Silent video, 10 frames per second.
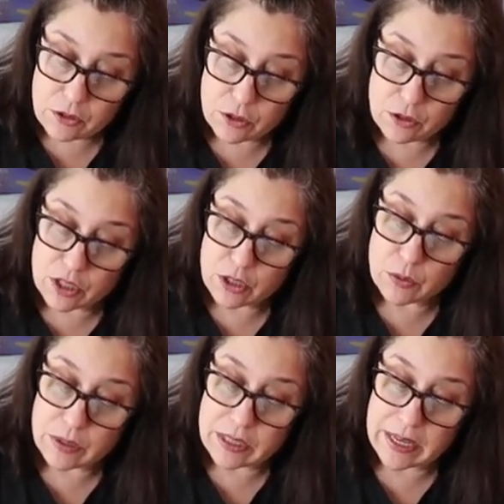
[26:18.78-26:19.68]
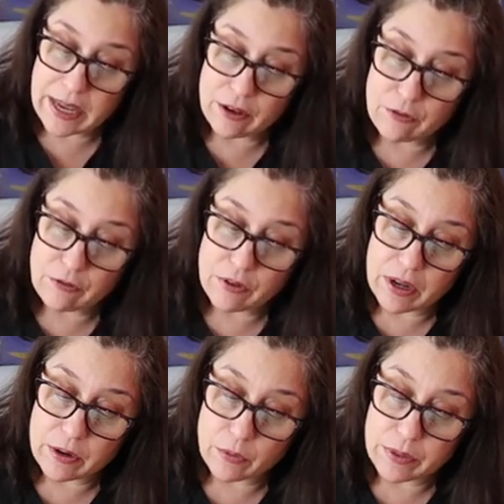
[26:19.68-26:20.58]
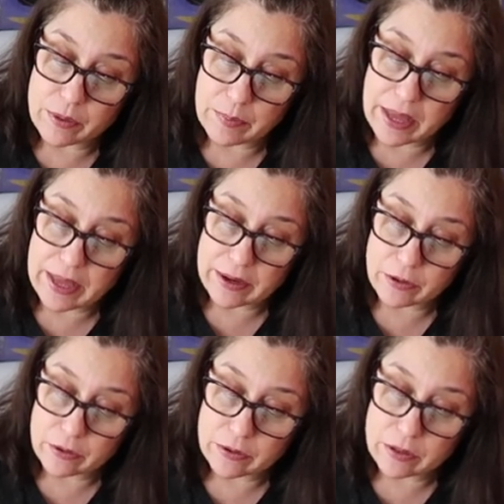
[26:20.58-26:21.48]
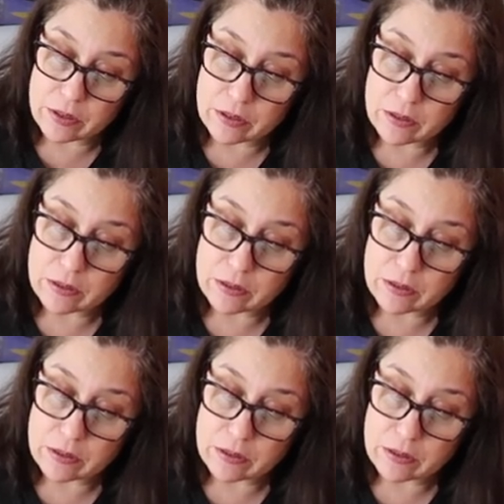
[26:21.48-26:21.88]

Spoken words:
to just really have fun with the patterns